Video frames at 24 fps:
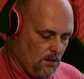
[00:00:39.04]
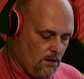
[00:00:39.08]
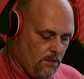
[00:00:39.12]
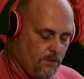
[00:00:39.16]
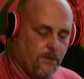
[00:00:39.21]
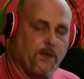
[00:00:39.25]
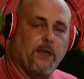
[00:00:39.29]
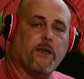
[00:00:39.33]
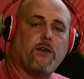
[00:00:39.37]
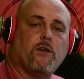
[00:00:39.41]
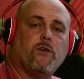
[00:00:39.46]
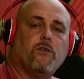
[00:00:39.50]

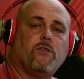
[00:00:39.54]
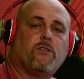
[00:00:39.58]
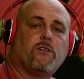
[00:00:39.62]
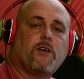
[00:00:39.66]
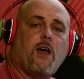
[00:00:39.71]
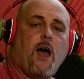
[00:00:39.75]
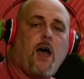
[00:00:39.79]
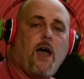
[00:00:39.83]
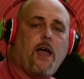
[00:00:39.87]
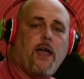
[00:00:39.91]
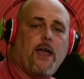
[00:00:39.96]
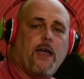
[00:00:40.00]
Thank you,
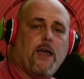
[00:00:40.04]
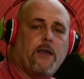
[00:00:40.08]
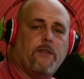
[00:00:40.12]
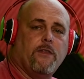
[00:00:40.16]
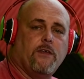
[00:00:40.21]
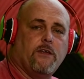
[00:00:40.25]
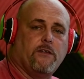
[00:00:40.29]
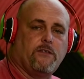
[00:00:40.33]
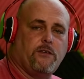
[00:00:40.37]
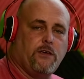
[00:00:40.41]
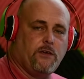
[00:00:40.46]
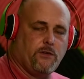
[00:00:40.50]
Scott, and
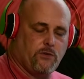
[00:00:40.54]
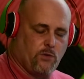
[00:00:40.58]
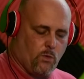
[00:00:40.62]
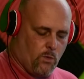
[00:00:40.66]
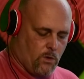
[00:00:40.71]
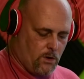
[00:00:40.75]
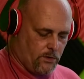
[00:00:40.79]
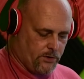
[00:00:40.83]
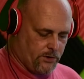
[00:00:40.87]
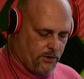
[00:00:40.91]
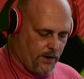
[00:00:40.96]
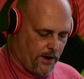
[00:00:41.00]
this is the
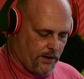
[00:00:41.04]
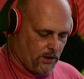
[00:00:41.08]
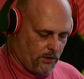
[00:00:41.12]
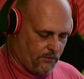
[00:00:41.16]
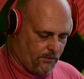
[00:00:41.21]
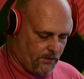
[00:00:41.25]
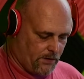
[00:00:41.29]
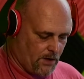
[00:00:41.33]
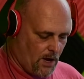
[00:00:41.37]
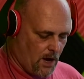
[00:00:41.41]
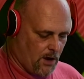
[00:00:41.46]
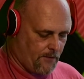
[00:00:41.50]
world's greatest
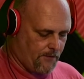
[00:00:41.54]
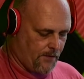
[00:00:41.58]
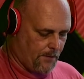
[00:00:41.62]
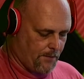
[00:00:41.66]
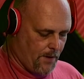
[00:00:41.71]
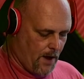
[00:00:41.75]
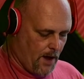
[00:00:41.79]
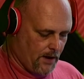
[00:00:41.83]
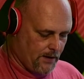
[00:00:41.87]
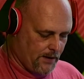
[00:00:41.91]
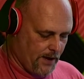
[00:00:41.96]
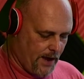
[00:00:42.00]
photography
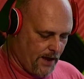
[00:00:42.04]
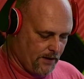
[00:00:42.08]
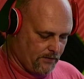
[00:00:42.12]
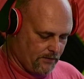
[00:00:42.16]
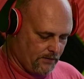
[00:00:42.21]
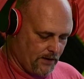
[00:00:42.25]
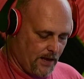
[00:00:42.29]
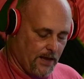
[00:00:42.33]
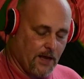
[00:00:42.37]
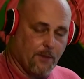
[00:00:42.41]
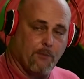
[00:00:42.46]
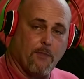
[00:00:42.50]
podcast,
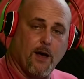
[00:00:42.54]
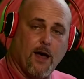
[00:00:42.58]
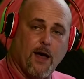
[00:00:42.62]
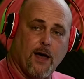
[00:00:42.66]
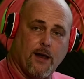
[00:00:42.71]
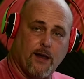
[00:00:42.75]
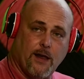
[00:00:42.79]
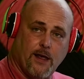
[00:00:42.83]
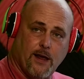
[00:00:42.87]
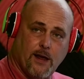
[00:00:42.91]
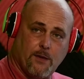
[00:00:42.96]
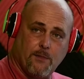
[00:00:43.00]
and
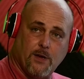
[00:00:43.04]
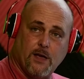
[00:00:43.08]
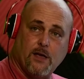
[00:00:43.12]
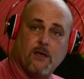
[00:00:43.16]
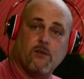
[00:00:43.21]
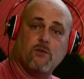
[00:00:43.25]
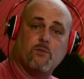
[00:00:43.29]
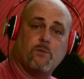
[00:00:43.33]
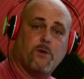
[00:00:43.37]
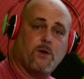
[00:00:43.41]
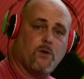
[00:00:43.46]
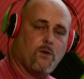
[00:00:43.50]
my name
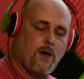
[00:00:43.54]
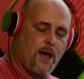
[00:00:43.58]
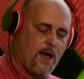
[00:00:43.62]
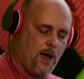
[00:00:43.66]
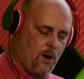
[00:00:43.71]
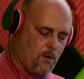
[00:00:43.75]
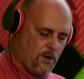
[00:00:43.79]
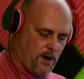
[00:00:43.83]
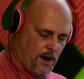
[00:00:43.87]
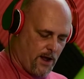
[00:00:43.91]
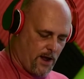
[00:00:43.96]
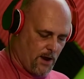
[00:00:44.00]
is Bill
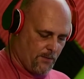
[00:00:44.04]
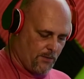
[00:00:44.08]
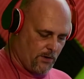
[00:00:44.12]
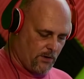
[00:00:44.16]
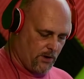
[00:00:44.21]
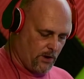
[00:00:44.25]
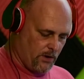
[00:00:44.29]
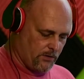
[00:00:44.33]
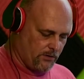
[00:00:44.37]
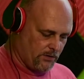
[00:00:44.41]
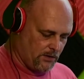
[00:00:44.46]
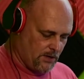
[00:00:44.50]
Howard. I am your
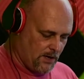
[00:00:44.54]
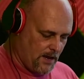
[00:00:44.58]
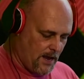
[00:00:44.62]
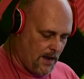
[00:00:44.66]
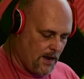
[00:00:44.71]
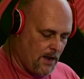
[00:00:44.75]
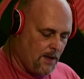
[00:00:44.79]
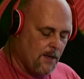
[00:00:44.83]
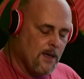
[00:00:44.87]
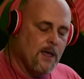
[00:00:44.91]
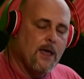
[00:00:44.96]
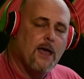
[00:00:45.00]
host
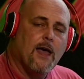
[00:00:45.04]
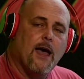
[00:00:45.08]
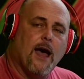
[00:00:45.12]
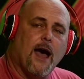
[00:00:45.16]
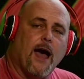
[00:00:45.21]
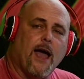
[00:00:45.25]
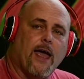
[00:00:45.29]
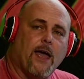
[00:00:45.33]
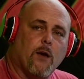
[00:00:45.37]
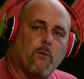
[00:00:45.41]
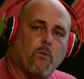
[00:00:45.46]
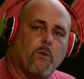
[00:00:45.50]
today.
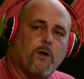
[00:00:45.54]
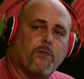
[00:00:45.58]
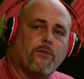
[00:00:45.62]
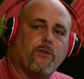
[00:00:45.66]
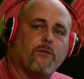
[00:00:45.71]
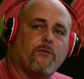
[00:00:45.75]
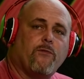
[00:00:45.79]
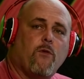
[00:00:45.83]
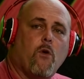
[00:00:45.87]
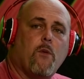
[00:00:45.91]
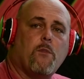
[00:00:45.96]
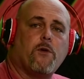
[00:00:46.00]
I am with the
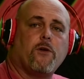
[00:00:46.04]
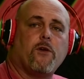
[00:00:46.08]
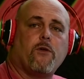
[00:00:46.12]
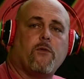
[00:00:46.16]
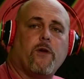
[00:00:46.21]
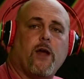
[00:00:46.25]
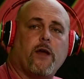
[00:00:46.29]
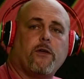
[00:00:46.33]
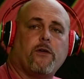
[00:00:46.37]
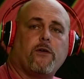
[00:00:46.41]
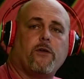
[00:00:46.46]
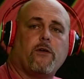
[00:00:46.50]
former
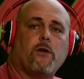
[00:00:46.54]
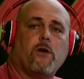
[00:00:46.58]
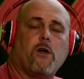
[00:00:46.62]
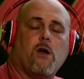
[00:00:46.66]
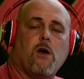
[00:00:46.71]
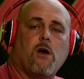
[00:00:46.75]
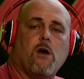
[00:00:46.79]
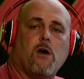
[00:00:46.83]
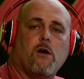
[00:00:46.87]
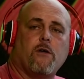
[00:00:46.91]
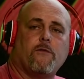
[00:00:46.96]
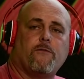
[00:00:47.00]
director
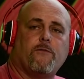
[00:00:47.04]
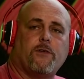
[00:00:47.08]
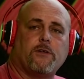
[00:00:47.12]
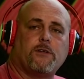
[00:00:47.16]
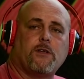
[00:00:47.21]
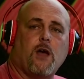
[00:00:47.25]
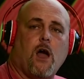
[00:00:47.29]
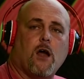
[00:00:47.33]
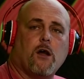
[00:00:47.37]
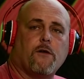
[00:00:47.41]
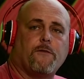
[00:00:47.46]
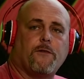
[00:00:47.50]
of
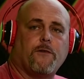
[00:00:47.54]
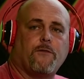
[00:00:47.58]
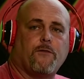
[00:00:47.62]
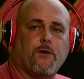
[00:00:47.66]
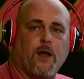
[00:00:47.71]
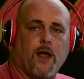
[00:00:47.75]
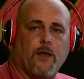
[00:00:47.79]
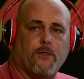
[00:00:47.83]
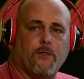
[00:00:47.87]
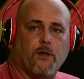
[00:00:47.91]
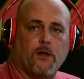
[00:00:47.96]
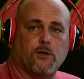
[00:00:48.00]
photography for
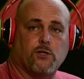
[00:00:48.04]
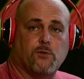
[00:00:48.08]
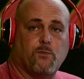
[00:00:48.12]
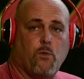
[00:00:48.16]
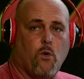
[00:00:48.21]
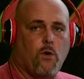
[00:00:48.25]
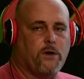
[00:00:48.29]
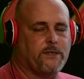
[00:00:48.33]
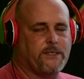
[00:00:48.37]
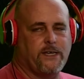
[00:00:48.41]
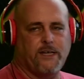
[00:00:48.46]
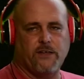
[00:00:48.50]
Athlon
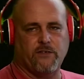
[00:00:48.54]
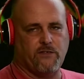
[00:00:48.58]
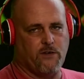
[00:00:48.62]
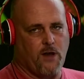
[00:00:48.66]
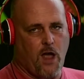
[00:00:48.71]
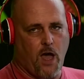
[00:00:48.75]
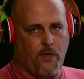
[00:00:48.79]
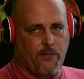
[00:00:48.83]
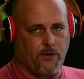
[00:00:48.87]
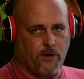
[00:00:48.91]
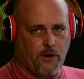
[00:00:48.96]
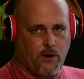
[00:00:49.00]
Sports. He is
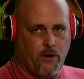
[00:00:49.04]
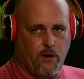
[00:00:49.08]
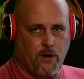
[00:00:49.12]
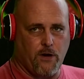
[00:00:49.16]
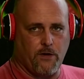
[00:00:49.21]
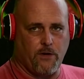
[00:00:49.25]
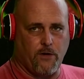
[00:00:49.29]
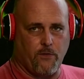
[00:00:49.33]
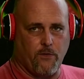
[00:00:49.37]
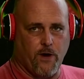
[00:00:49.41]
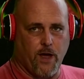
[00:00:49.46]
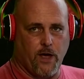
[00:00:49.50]
not the
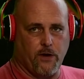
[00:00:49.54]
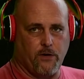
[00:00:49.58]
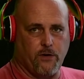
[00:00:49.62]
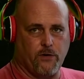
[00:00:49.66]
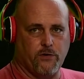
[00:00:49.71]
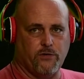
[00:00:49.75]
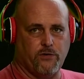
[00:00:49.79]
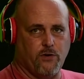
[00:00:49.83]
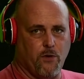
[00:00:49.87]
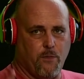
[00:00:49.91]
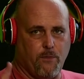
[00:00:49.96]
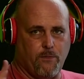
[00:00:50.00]
current director,
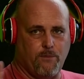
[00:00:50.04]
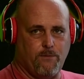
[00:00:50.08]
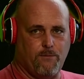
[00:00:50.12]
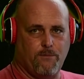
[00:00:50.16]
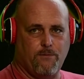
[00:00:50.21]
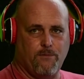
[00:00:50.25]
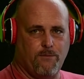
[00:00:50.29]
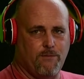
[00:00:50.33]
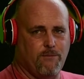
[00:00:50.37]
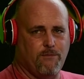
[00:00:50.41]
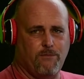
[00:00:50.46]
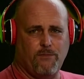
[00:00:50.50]
so
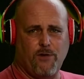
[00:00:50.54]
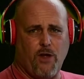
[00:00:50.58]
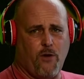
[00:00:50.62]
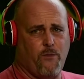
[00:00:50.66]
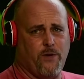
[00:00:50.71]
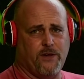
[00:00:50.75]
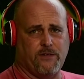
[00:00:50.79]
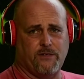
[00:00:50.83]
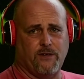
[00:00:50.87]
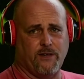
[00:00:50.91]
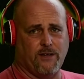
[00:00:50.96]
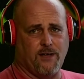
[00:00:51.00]
no
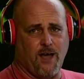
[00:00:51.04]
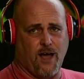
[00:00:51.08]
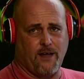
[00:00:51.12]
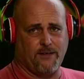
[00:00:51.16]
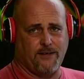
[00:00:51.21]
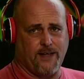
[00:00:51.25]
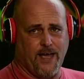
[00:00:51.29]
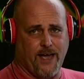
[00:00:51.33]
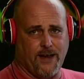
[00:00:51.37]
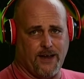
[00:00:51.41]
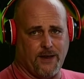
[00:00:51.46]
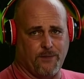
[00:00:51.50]
reason to
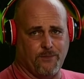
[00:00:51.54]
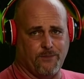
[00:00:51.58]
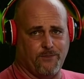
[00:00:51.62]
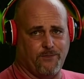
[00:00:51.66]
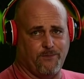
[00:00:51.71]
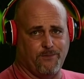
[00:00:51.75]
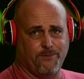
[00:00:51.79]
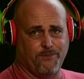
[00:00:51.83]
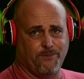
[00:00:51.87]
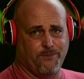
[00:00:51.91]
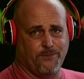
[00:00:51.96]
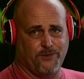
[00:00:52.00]
contact him,
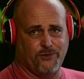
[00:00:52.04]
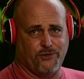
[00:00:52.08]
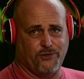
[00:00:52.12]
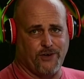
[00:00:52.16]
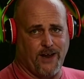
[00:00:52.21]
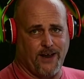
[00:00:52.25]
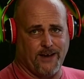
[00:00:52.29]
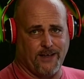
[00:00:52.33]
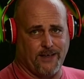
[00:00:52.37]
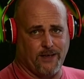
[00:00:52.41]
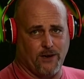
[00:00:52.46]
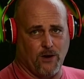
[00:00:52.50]
try
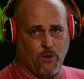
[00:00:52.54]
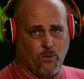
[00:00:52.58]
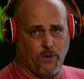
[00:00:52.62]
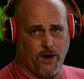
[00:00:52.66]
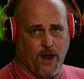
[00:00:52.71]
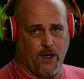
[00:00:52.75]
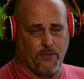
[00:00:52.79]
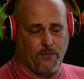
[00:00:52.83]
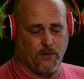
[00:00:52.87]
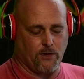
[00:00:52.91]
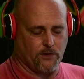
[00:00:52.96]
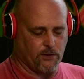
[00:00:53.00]
to get on with
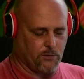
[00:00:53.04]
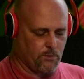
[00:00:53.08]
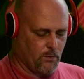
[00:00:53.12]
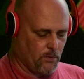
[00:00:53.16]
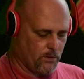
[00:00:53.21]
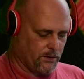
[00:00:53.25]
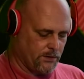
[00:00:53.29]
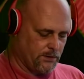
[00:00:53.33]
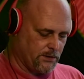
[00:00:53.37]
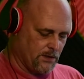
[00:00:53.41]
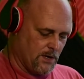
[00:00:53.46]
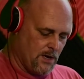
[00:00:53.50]
Athlon
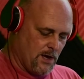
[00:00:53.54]
Sports.